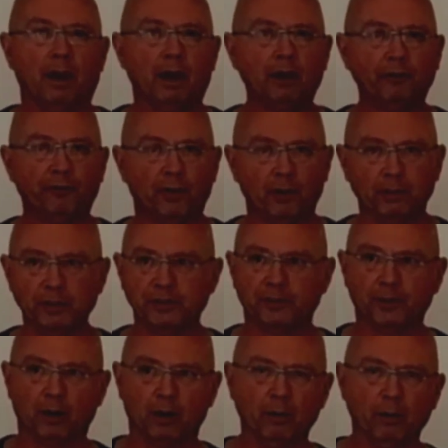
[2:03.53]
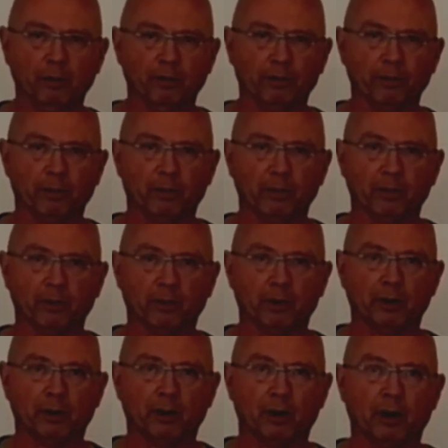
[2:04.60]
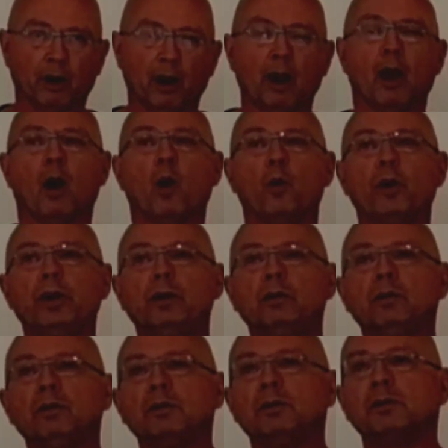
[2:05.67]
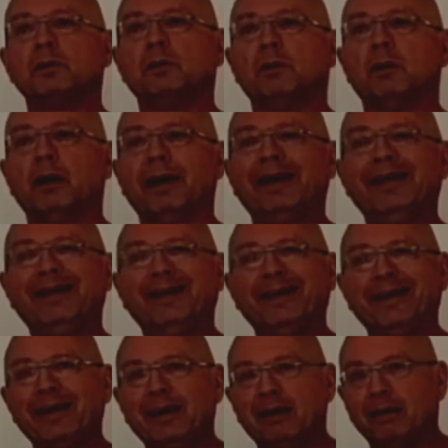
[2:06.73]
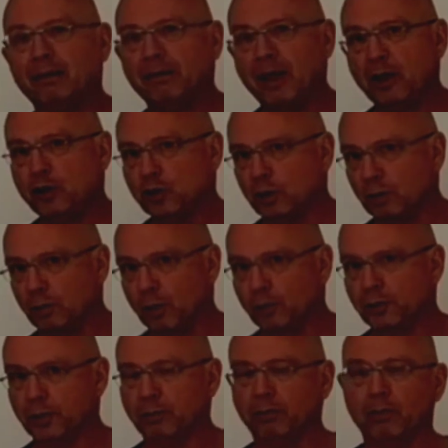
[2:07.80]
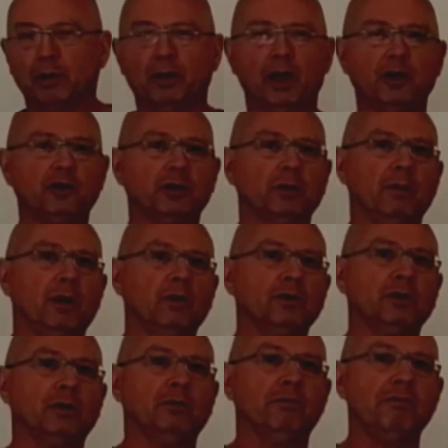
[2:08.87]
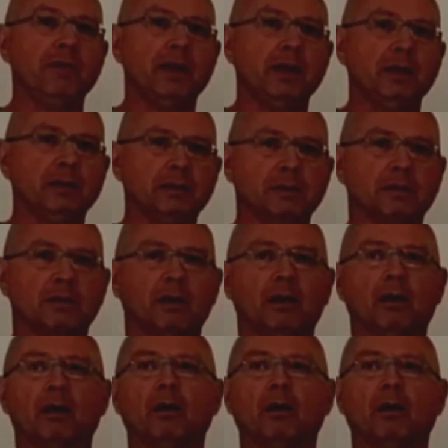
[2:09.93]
In Formless Flow, we use in natural motion. Natural motion means